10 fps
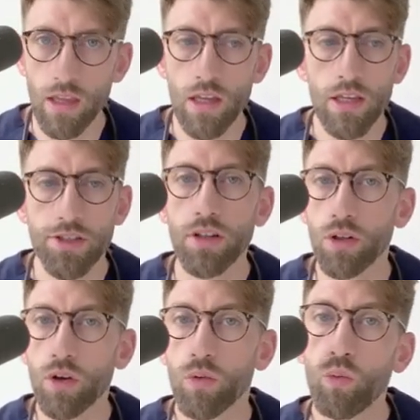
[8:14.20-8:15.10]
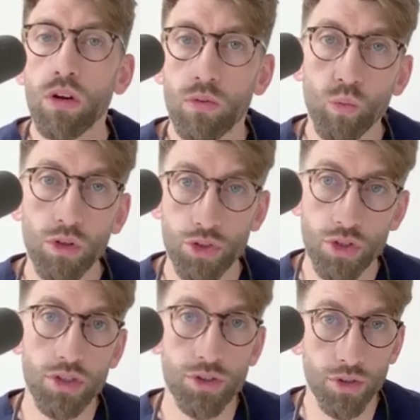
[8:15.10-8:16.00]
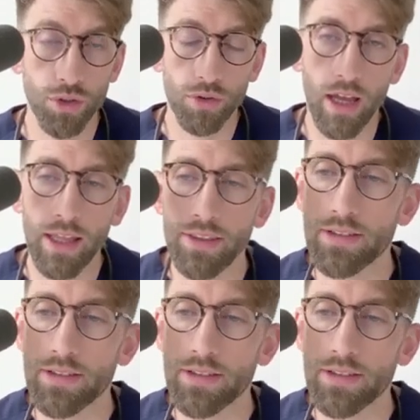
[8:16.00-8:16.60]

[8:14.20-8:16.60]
So look, what should you do? And